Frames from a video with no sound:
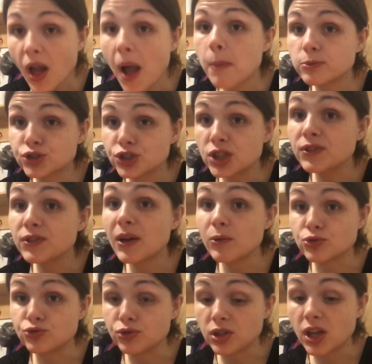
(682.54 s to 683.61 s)
I'm sure if I
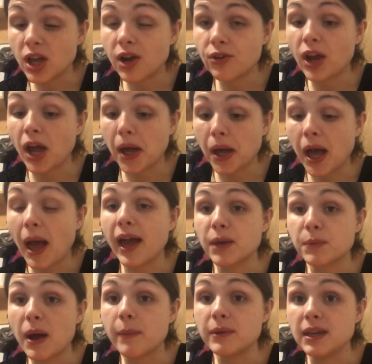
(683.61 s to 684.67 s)
was really hungry, I could, I
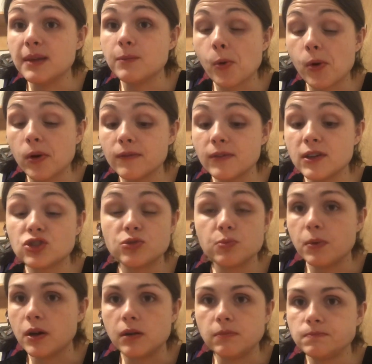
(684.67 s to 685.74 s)
could probably eat more of this,
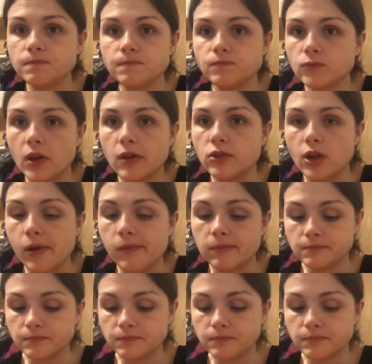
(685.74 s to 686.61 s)
but uh, no.